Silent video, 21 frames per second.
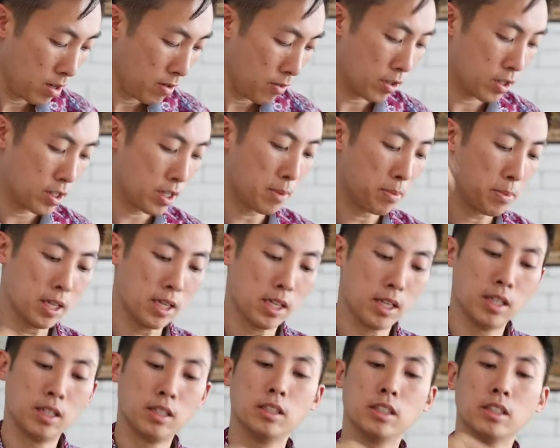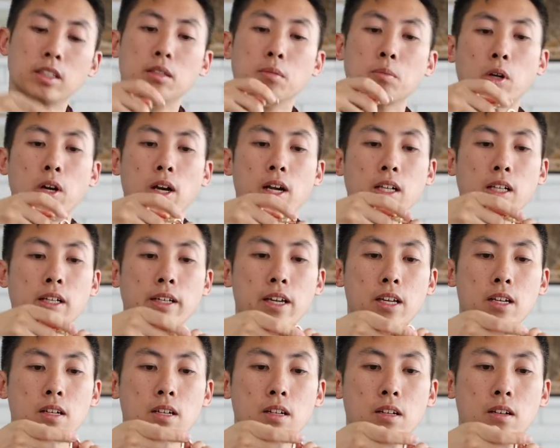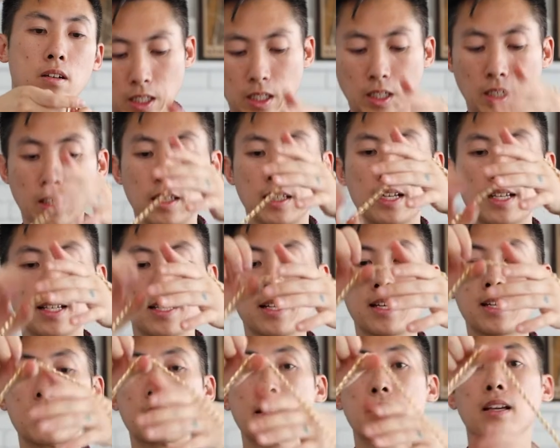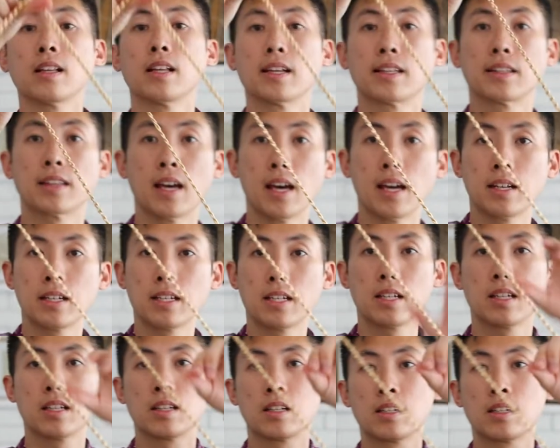for something a little more elegant. That's nice, I like that.